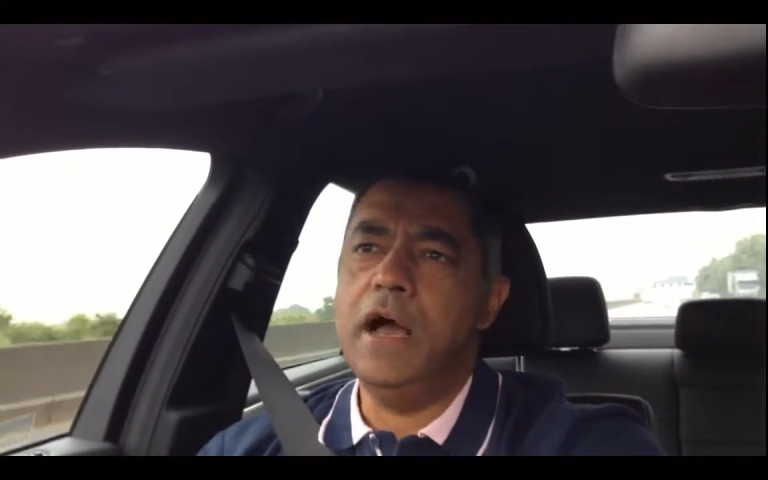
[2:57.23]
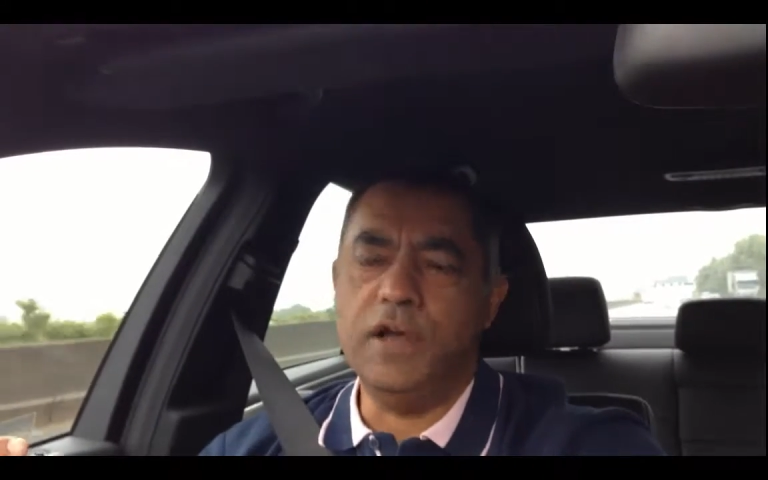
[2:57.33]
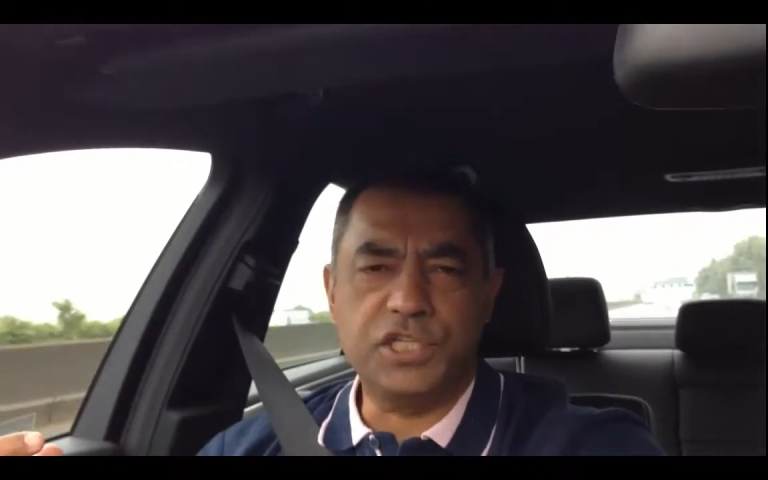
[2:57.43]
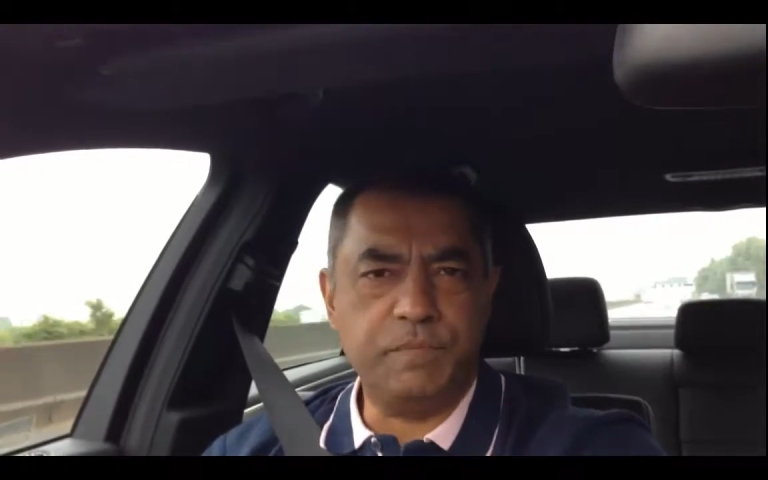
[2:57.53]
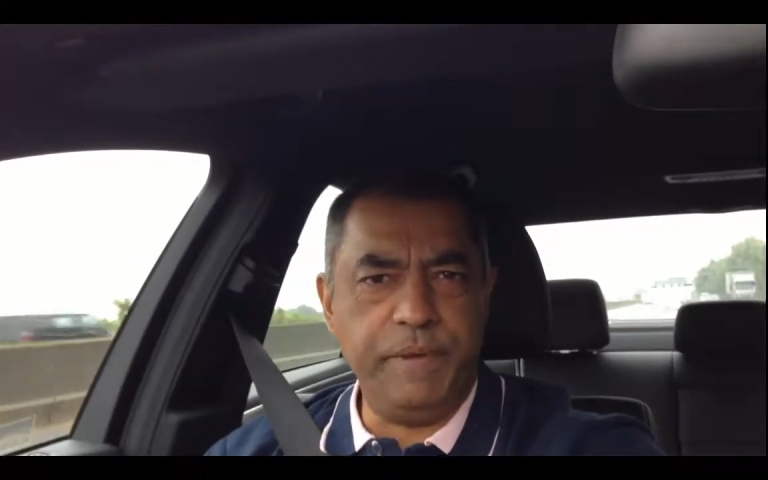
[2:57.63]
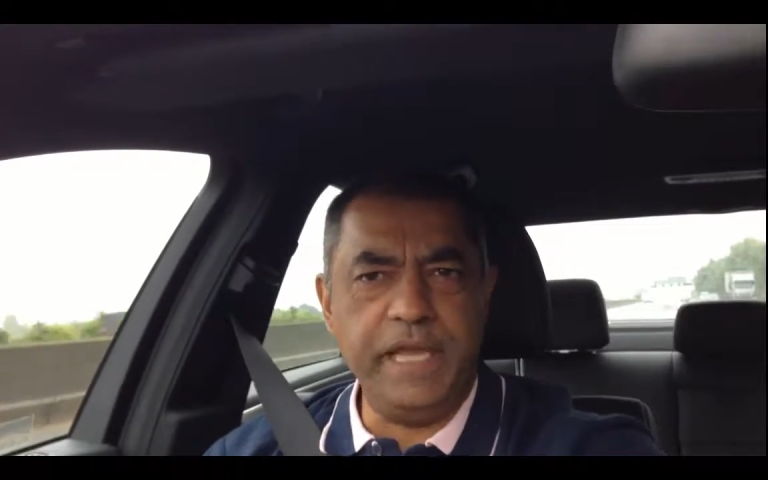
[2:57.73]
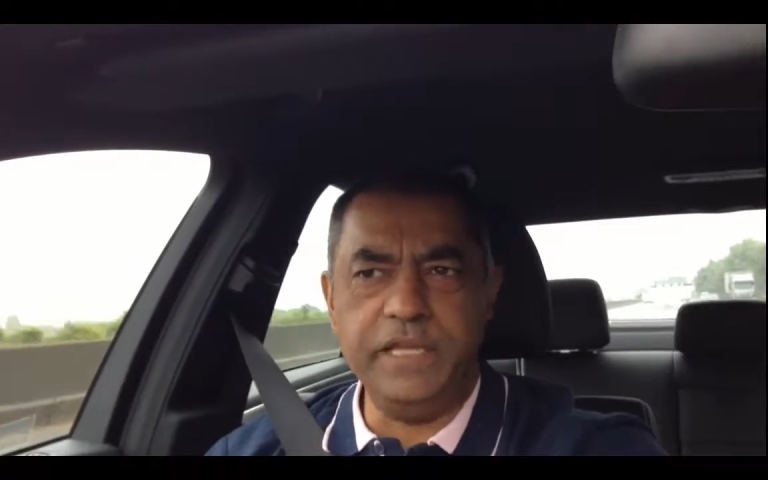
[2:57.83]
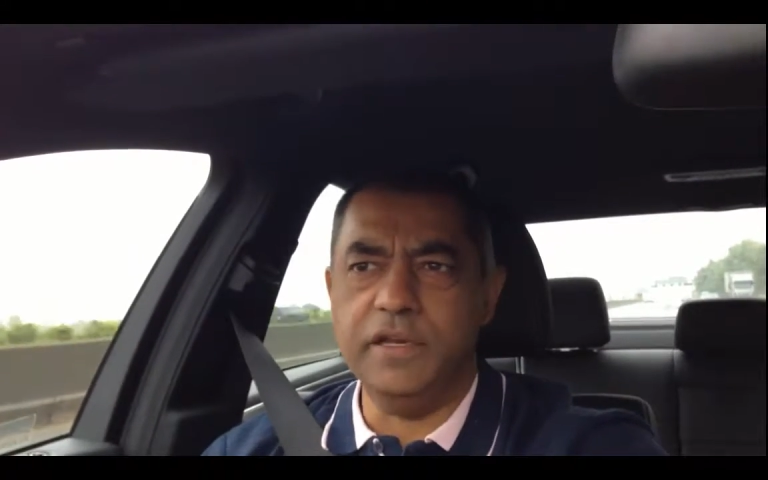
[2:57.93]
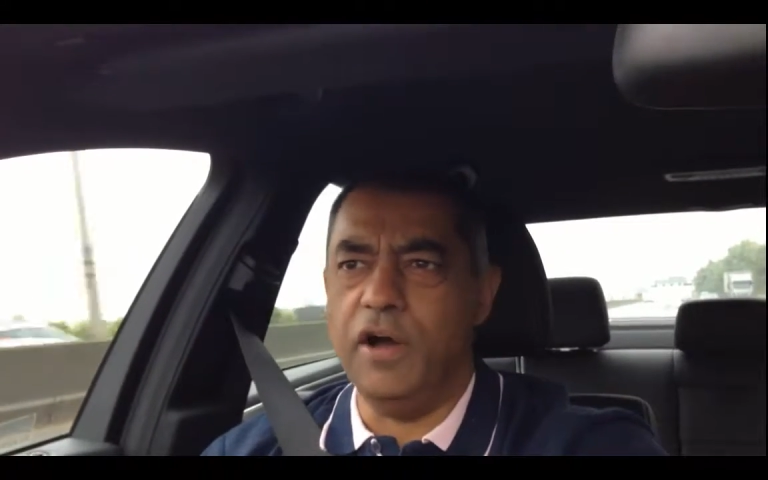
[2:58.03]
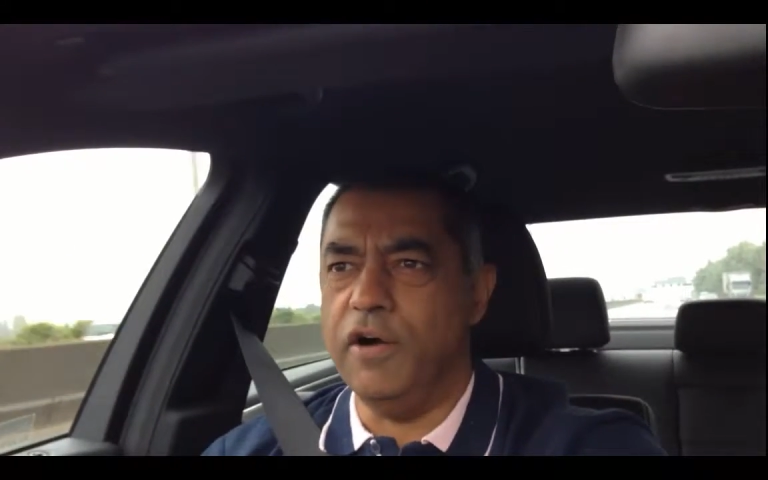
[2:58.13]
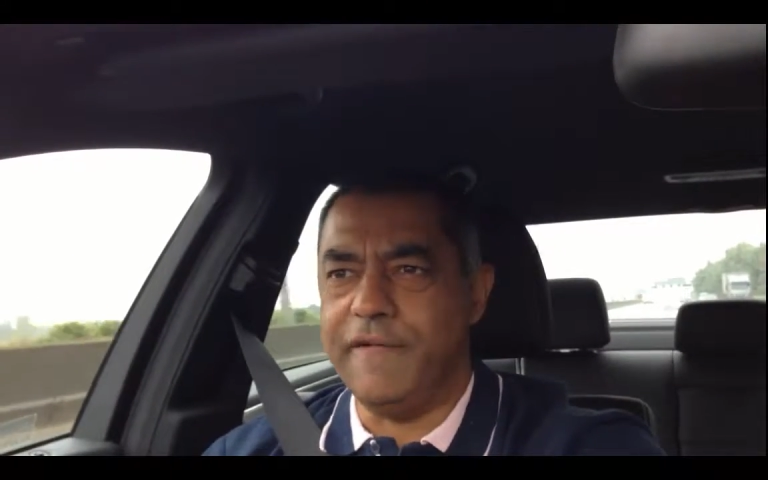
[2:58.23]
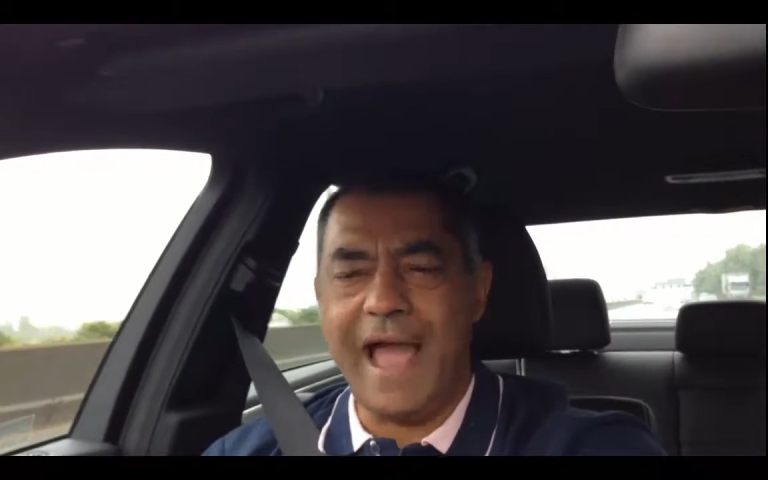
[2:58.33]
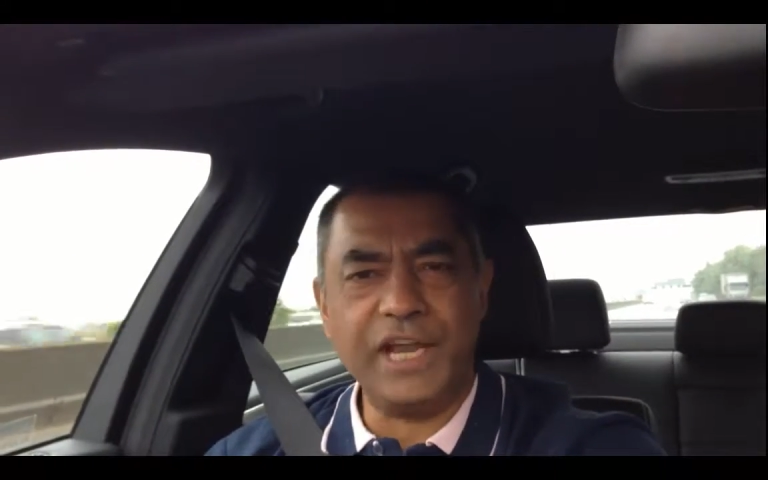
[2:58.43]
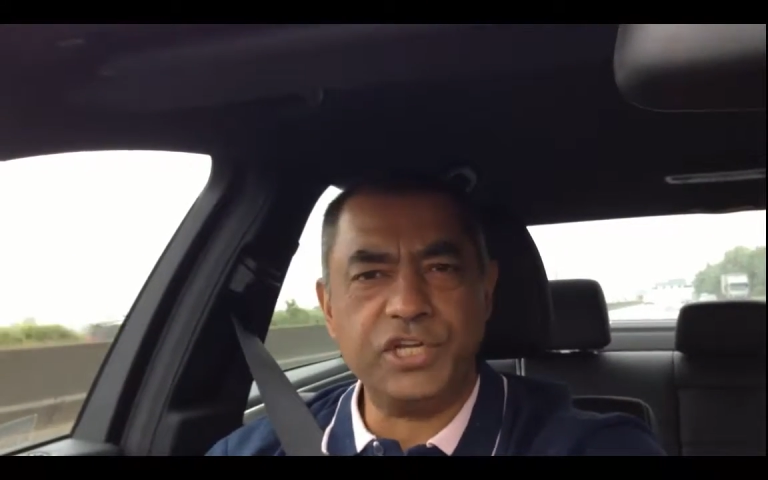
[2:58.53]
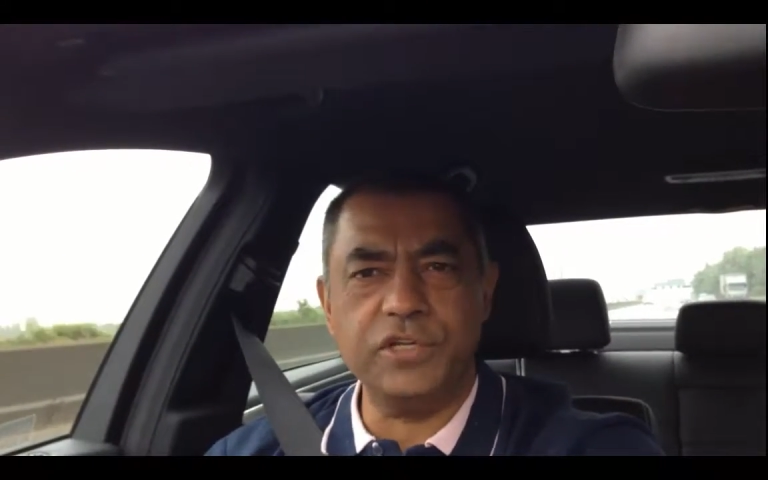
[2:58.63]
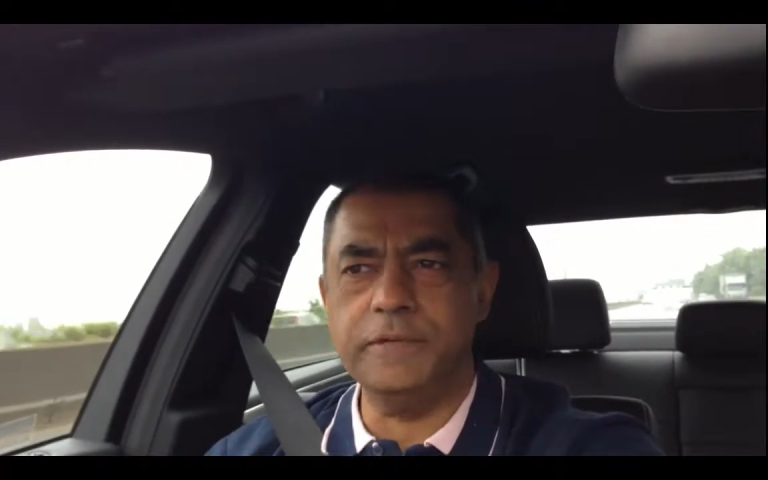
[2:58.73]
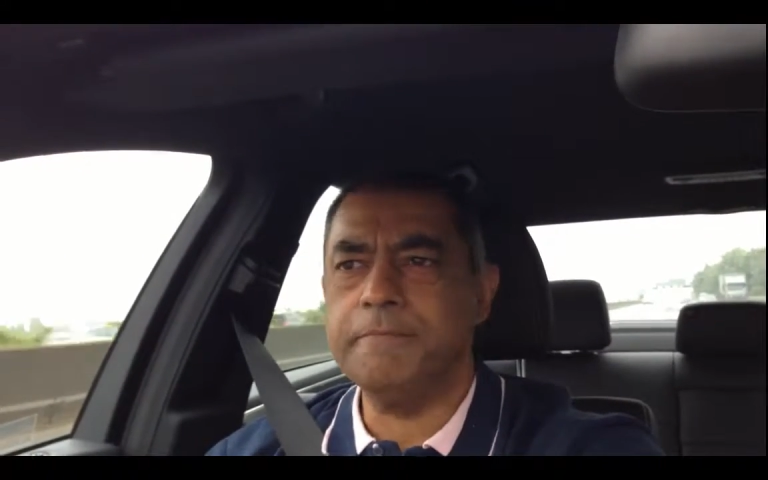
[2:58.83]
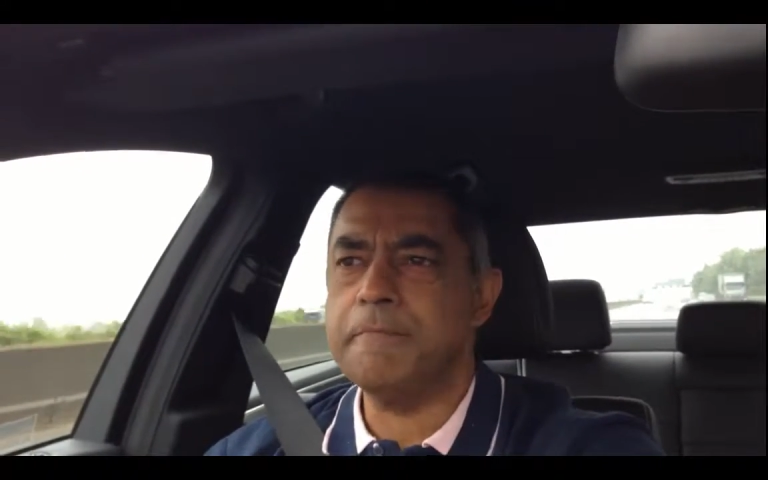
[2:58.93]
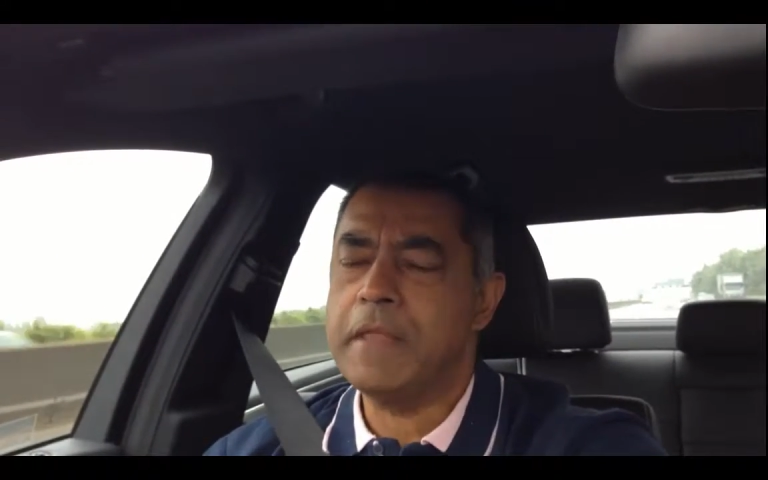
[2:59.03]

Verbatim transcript: our speed of action,